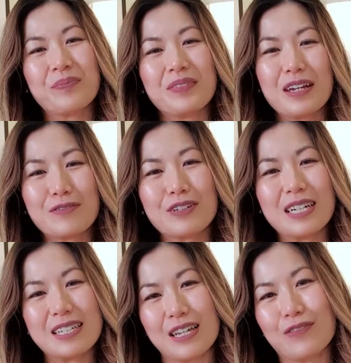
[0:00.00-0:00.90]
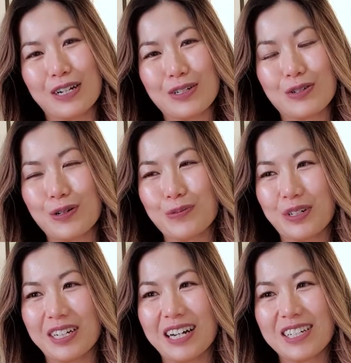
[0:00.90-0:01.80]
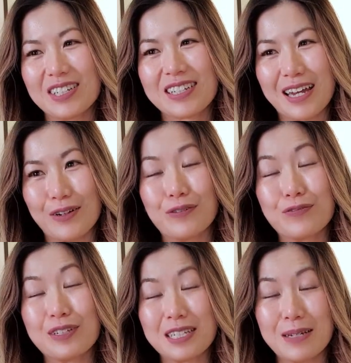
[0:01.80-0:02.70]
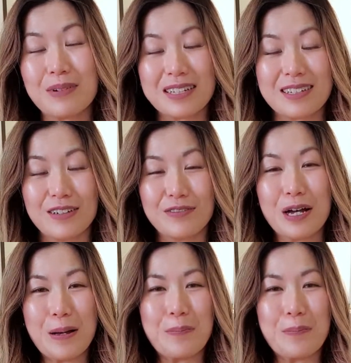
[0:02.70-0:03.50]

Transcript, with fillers: Never is a very strong word. I just cannot foresee myself